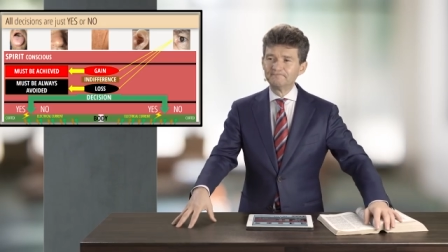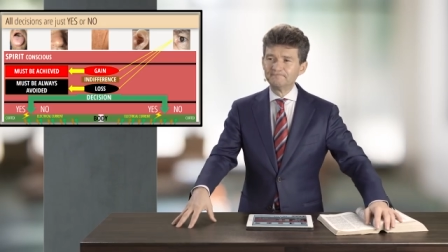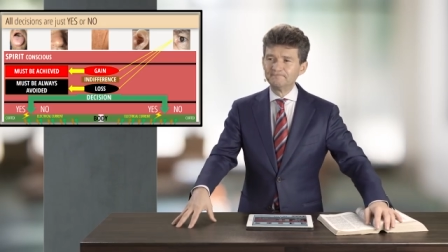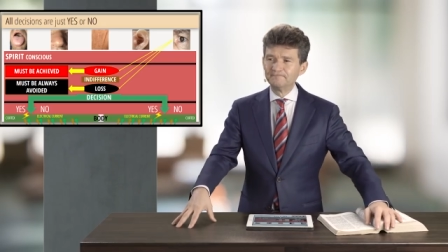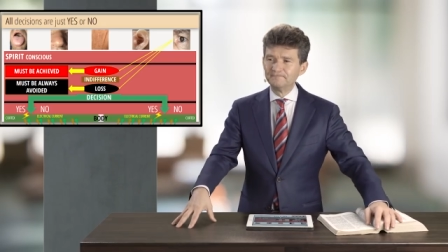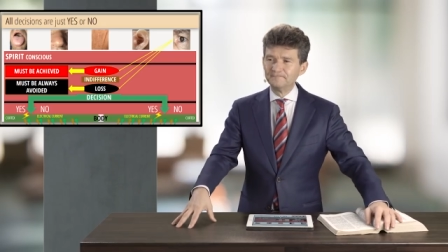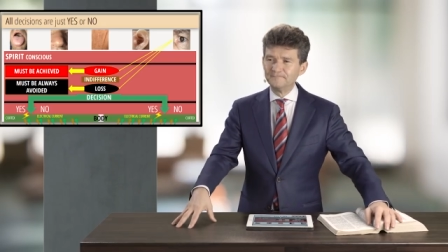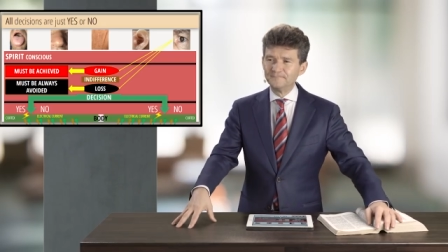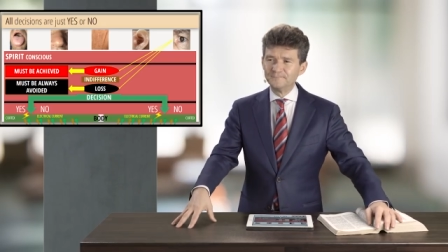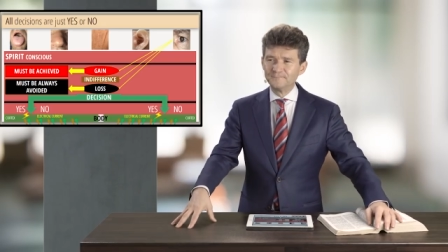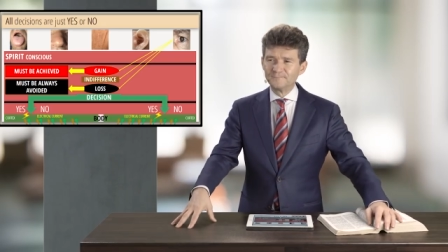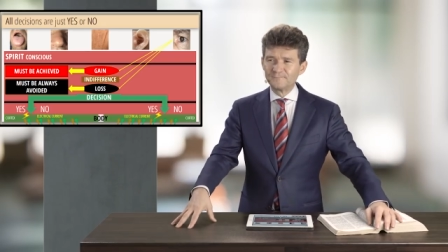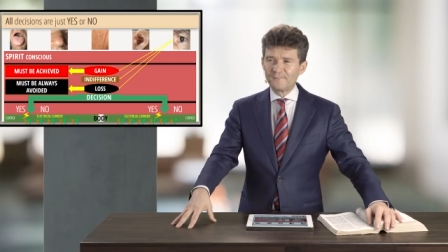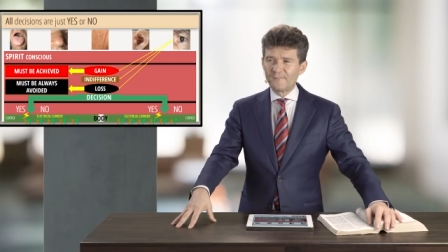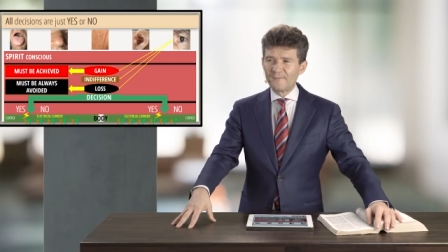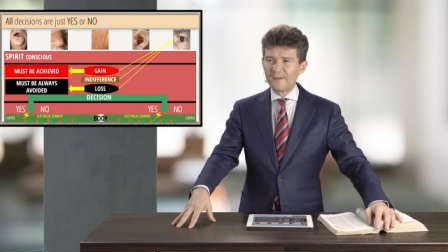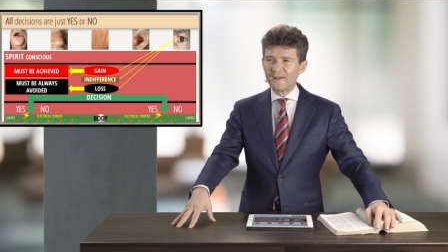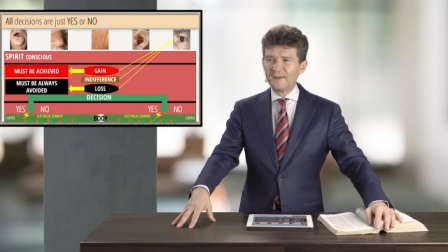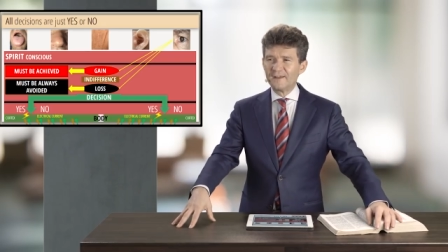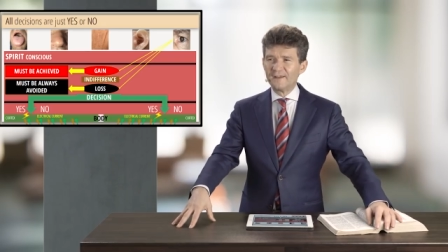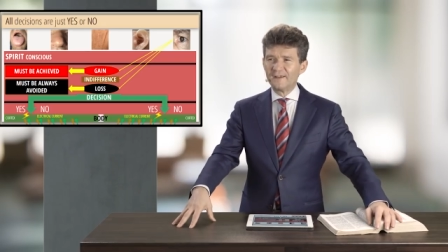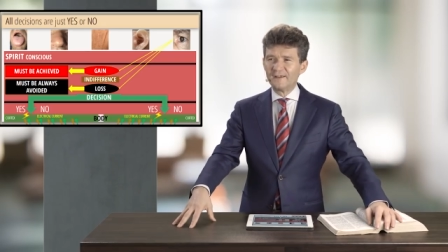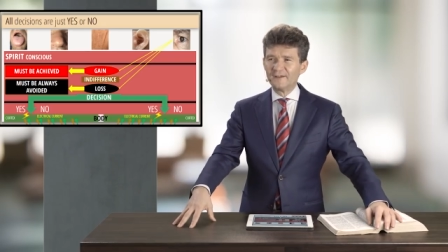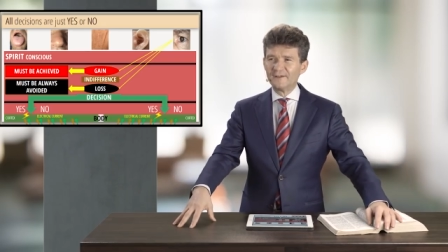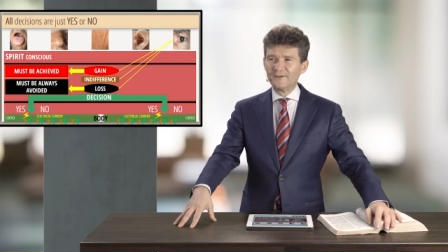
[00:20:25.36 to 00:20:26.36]

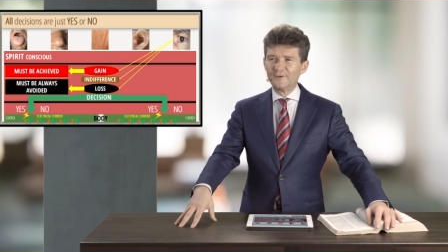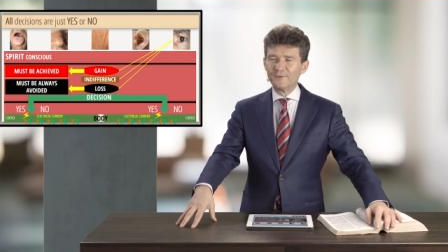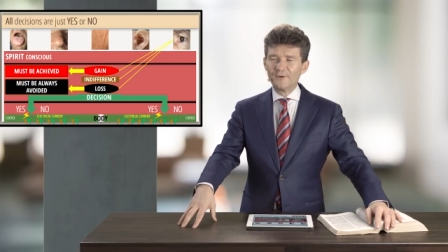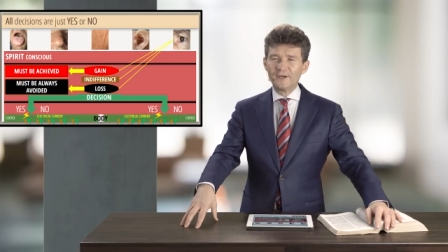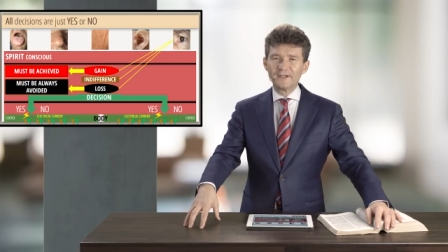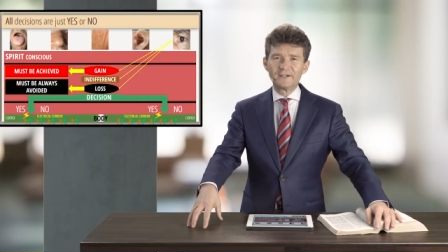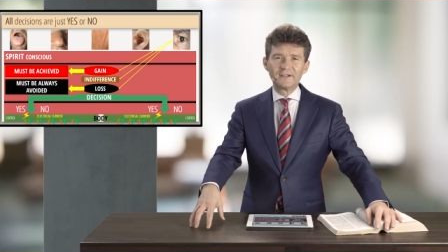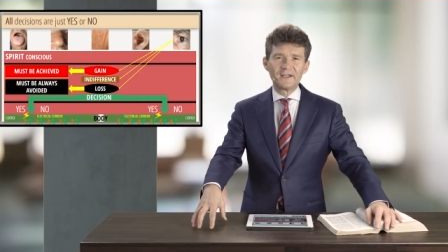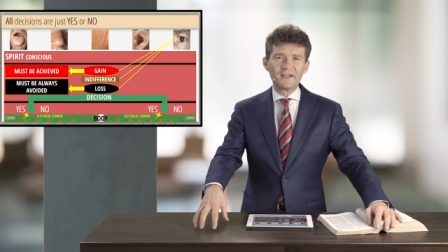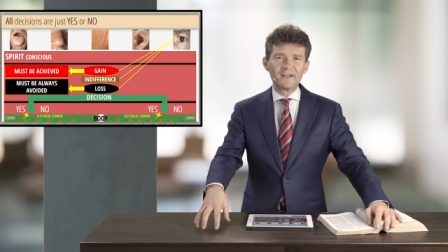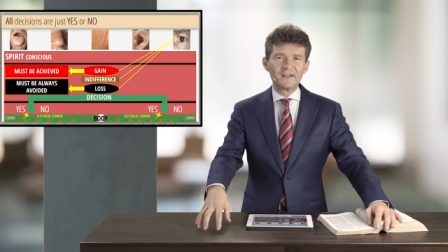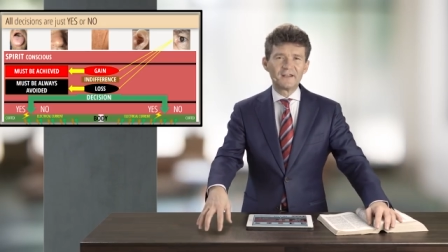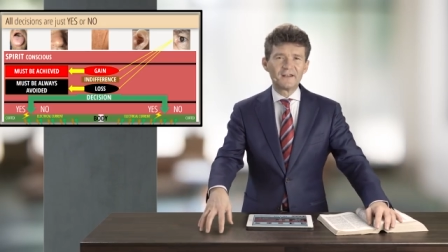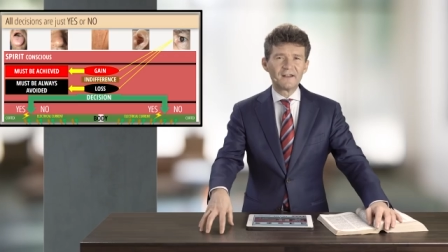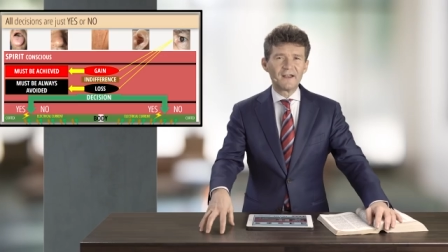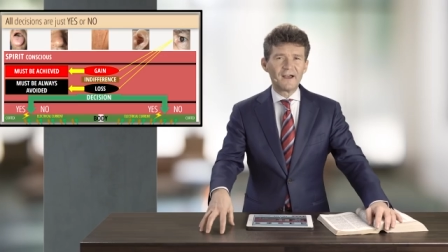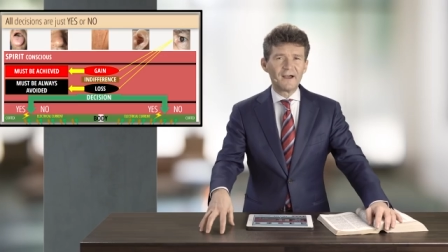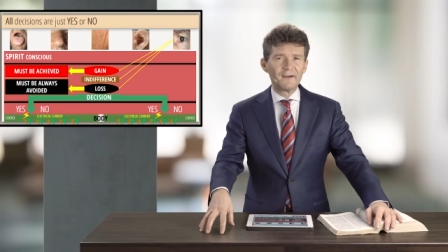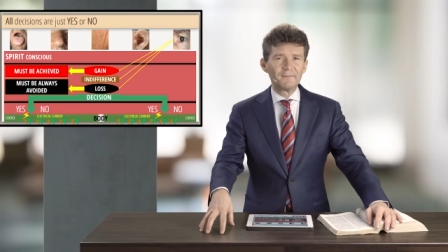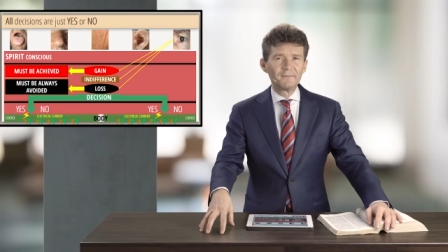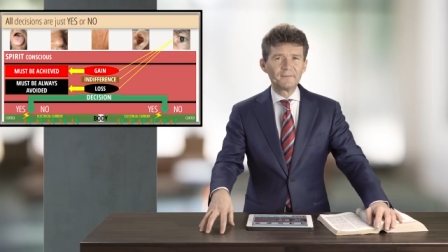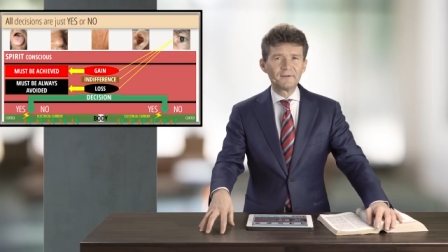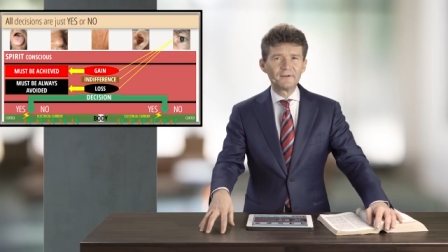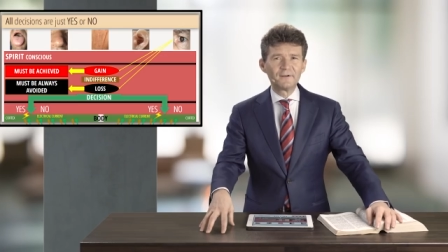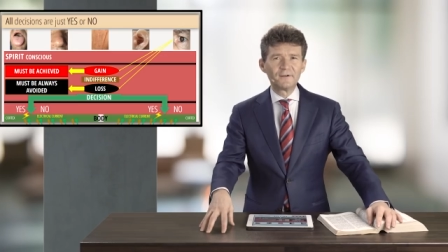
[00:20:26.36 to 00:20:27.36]
do I take an
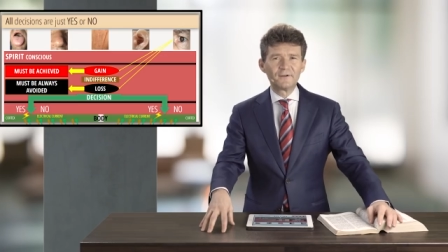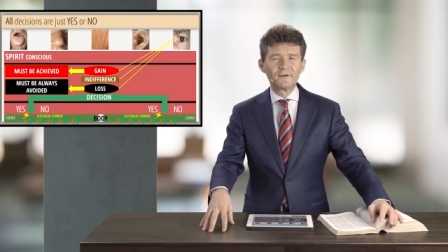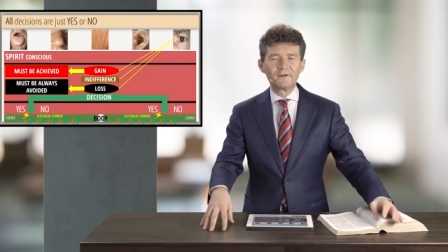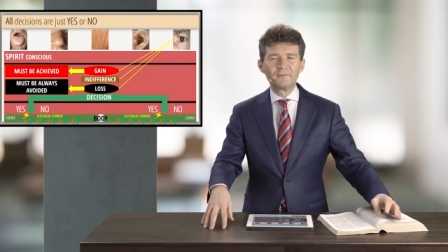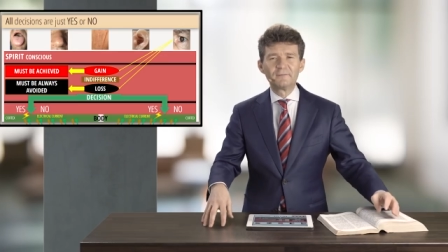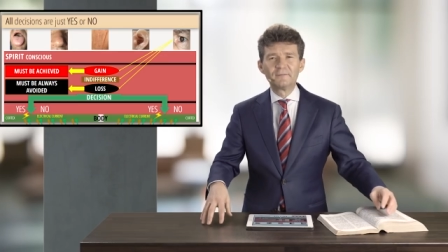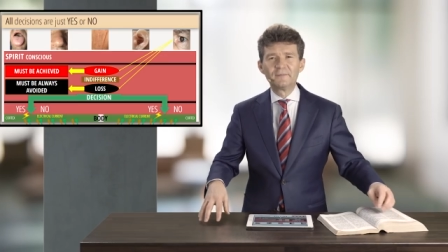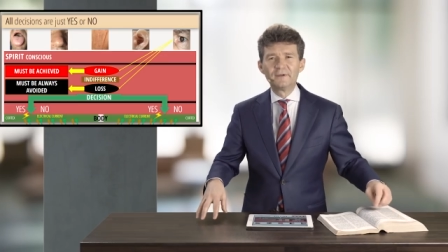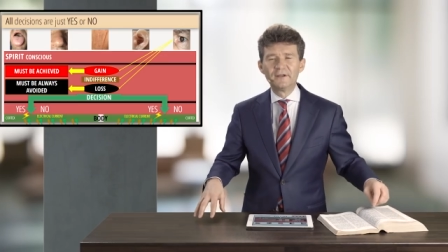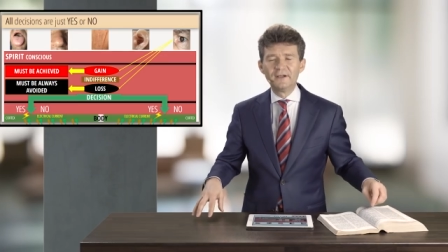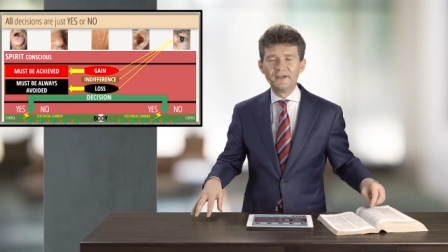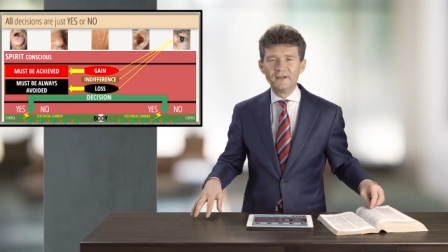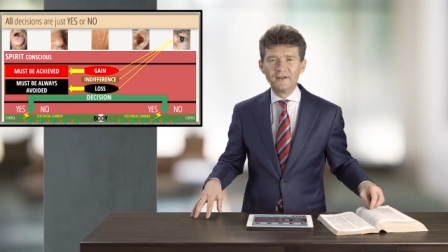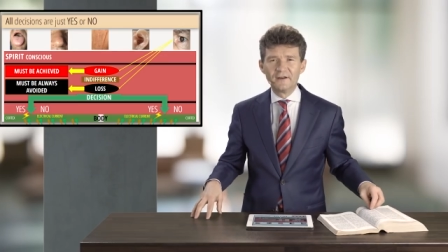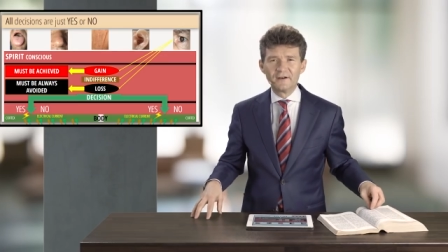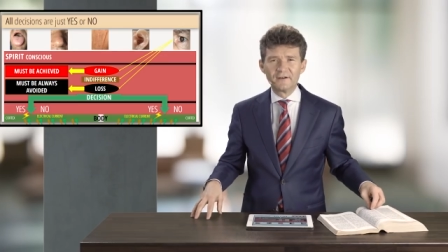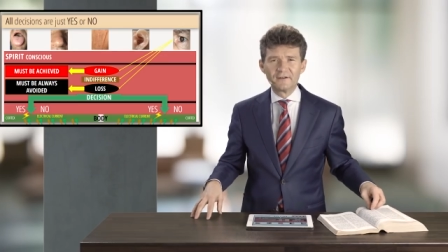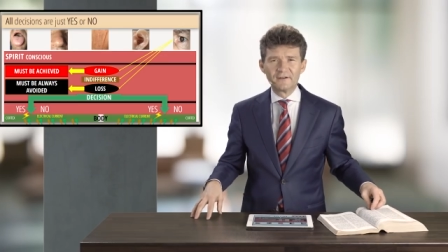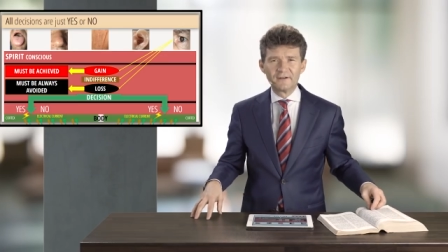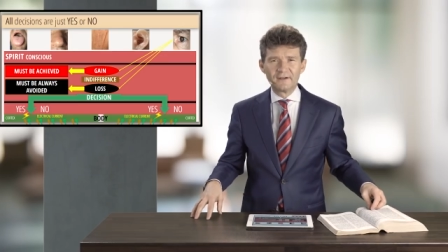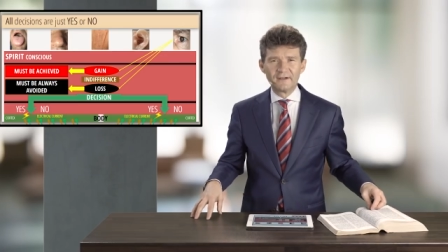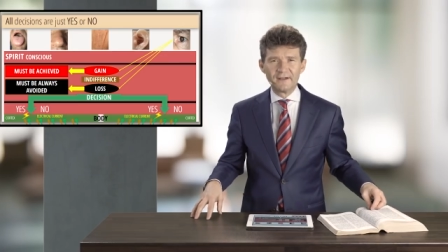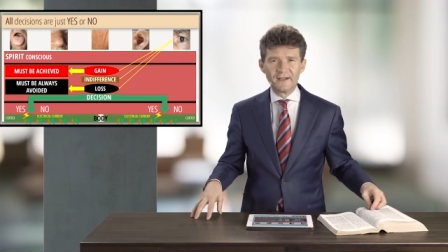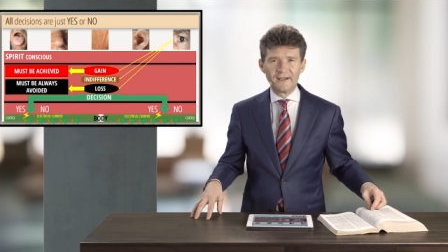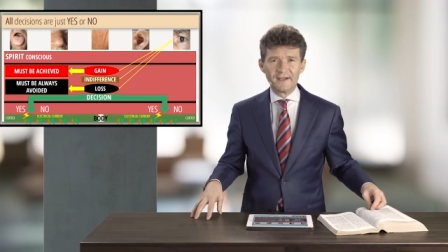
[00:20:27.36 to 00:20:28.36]
apple or a pear
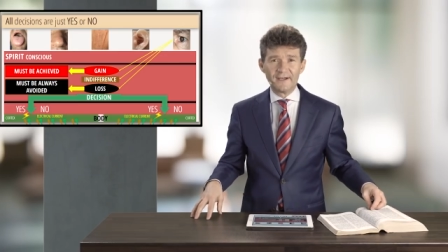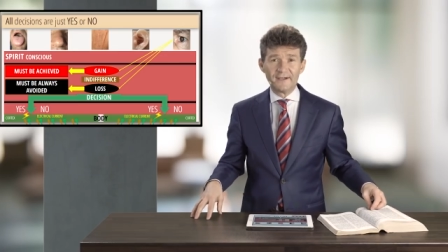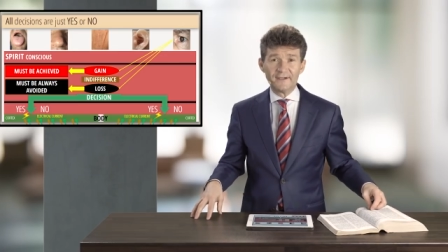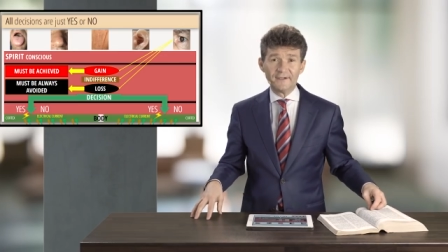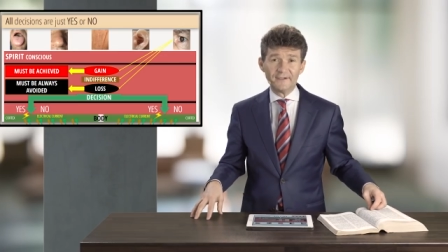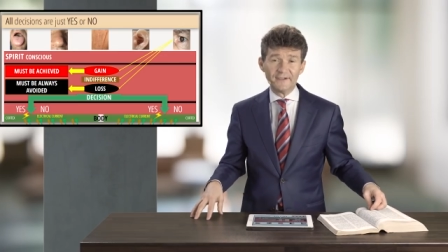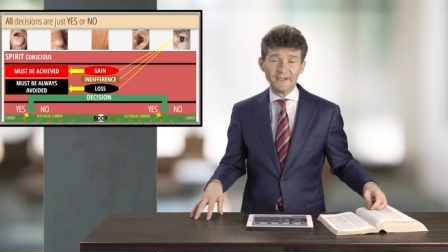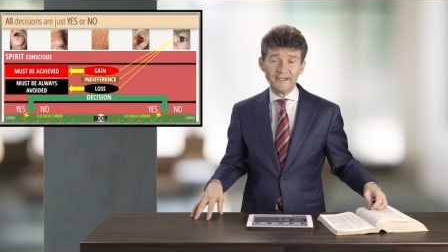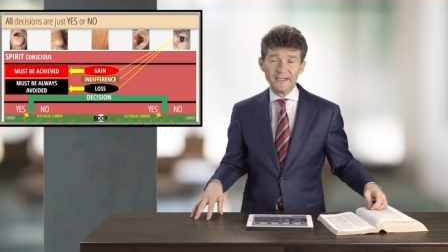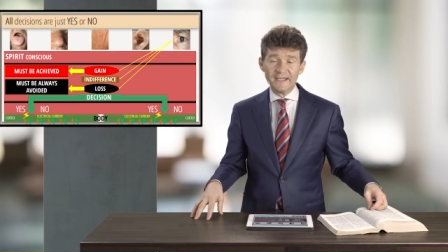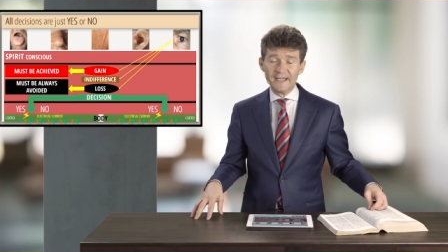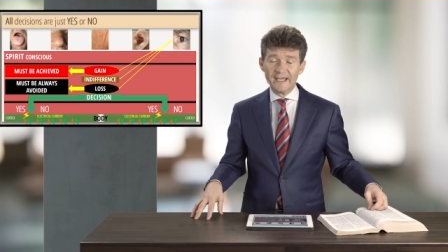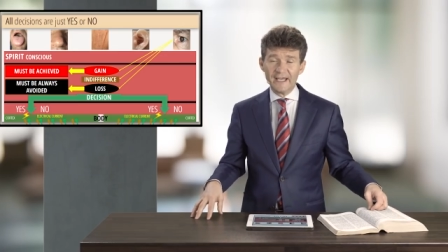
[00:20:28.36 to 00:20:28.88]
now?